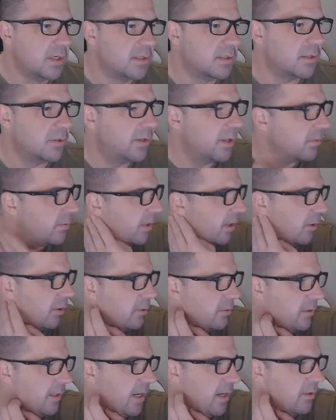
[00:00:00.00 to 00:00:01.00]
So here we
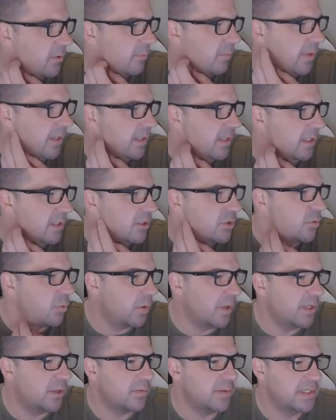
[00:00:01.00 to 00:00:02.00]
are on Algorand. It's
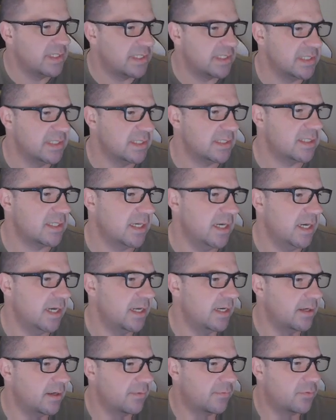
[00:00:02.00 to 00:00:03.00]
23 cents,
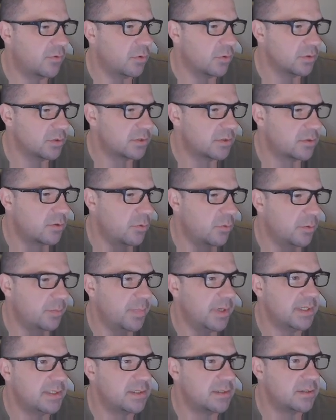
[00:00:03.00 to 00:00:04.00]
and of course
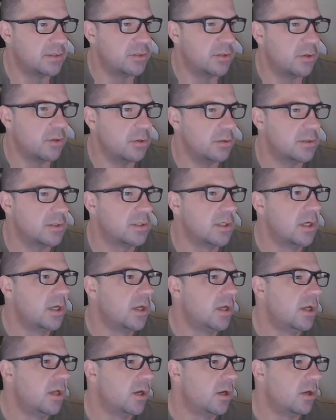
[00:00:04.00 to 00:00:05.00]
Coinbase's charts
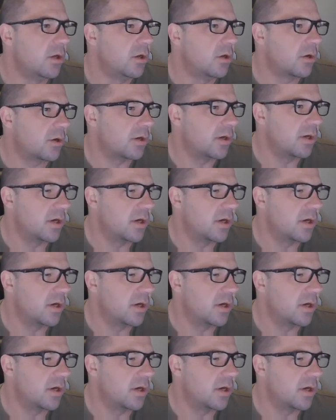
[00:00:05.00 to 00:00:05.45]
look